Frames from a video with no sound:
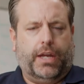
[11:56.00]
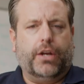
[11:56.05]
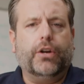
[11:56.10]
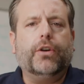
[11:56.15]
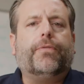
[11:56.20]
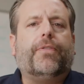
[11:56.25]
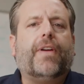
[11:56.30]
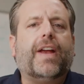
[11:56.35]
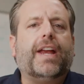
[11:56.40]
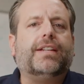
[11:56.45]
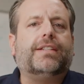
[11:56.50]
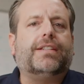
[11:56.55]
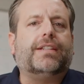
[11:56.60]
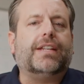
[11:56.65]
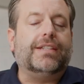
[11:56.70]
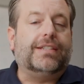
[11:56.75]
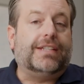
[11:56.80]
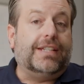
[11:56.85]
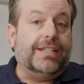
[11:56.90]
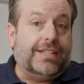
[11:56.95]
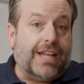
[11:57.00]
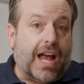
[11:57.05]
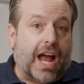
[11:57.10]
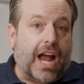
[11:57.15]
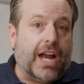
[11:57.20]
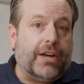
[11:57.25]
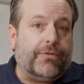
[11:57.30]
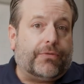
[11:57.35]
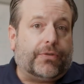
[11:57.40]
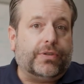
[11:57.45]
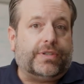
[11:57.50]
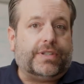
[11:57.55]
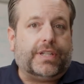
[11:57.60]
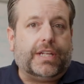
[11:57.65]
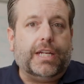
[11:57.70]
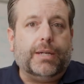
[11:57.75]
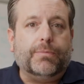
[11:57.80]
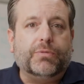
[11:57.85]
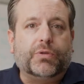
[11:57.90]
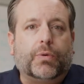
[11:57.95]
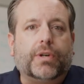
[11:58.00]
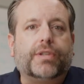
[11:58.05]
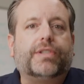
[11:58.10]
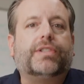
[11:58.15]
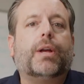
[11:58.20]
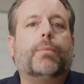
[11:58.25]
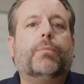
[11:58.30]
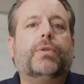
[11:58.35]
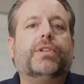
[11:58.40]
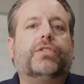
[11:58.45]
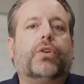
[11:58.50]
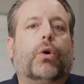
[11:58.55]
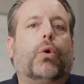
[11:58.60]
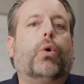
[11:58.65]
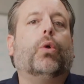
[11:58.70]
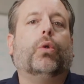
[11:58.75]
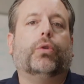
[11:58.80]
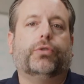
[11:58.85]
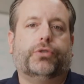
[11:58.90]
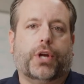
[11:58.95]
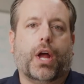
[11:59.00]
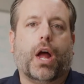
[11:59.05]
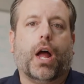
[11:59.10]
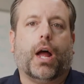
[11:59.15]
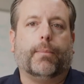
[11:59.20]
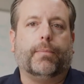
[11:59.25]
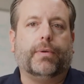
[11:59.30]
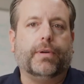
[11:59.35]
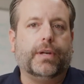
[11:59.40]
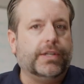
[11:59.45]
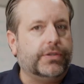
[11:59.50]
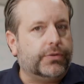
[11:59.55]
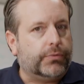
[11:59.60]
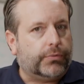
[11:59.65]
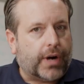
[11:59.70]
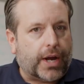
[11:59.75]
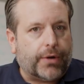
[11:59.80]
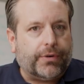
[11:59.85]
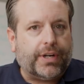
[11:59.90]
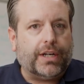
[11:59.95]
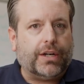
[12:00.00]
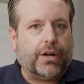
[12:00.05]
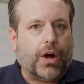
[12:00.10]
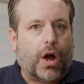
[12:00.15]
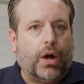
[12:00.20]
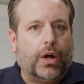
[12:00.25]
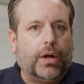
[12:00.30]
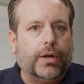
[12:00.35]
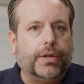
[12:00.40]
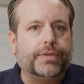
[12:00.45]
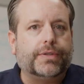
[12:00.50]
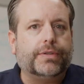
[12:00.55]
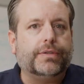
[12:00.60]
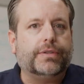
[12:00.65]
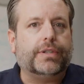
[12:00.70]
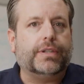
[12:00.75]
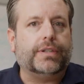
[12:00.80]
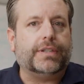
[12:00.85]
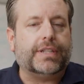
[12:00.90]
interface is designed for teams where someone's whole job is routing calls to